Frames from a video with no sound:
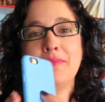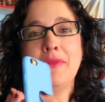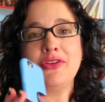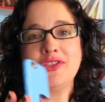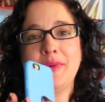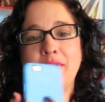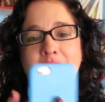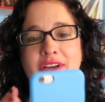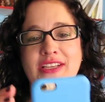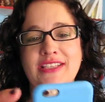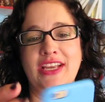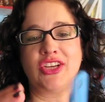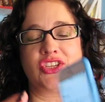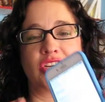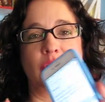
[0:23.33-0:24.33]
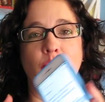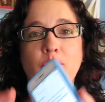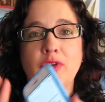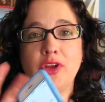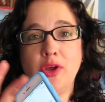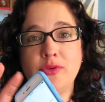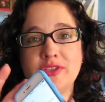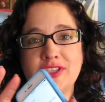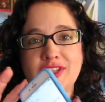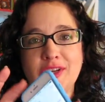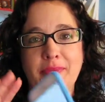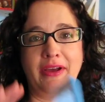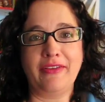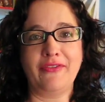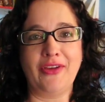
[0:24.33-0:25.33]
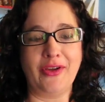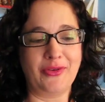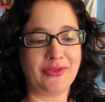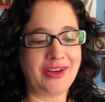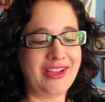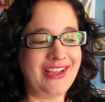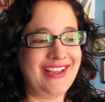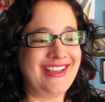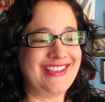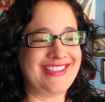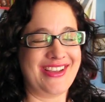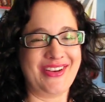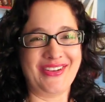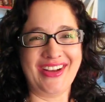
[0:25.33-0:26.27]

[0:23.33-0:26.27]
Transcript: most of my organization goes into my phone. So